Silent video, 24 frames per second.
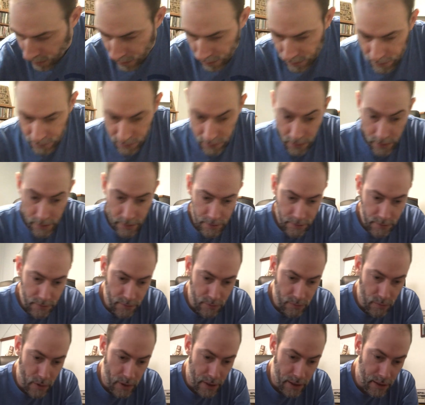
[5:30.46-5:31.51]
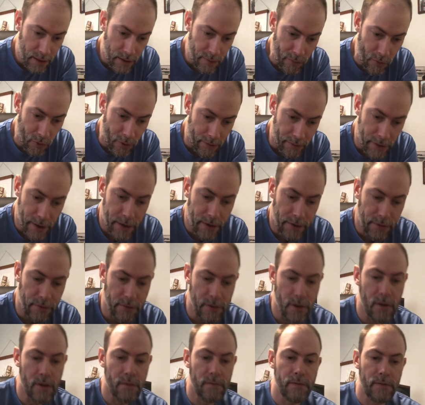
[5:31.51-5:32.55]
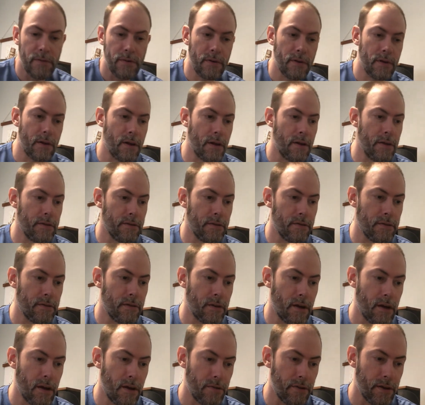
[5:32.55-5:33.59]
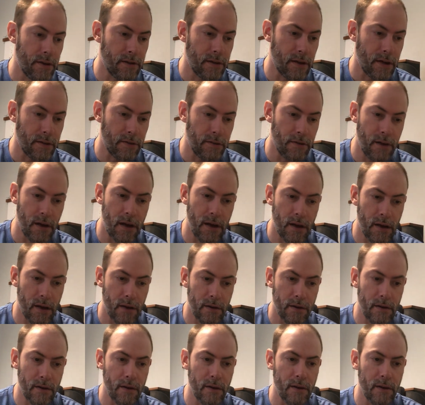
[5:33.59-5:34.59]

This artist is one I need more records of. This is Henry Texier,